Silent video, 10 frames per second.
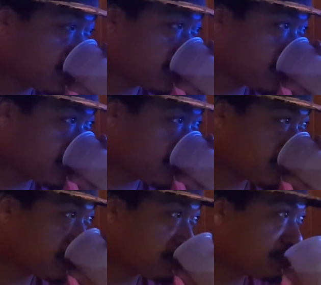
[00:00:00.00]
of way
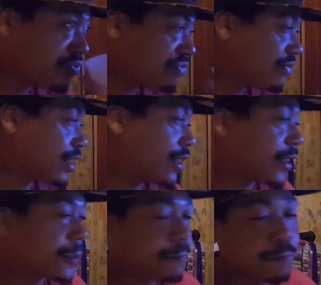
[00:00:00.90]
over the fact
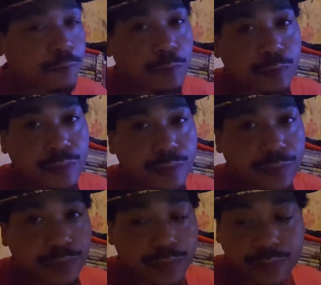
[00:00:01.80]
that he asked the
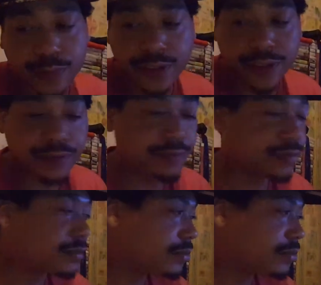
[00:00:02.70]
question